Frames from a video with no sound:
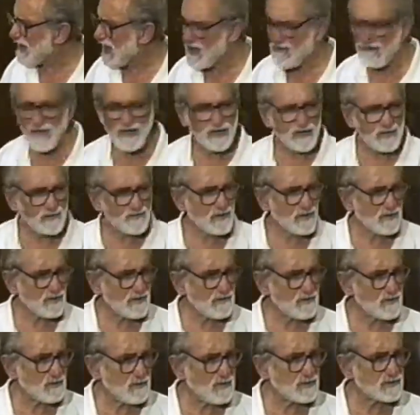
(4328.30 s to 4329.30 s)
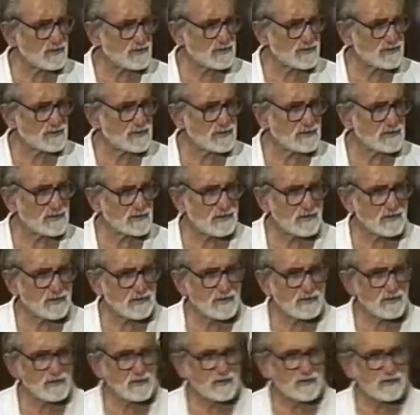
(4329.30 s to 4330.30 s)
Have I given enough quotes
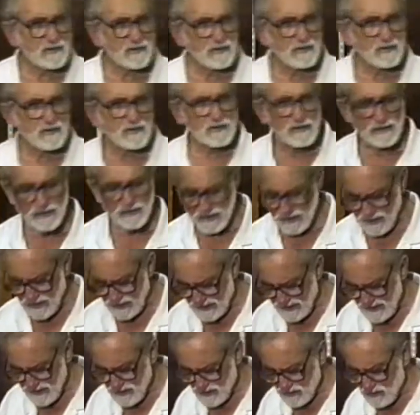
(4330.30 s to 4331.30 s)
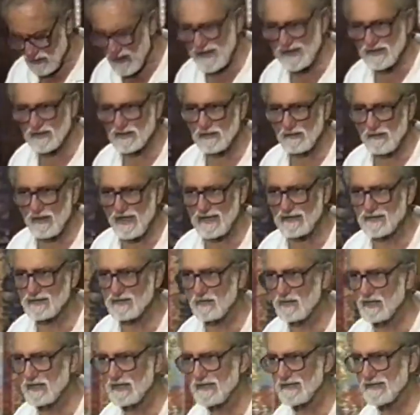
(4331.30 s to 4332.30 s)
to at least raise the
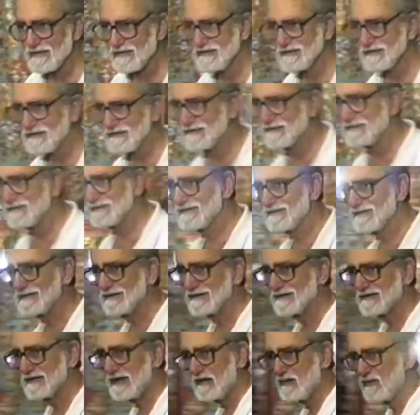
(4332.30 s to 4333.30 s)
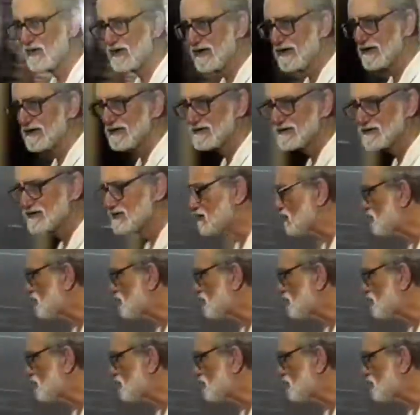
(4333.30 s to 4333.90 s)
possibility that what he is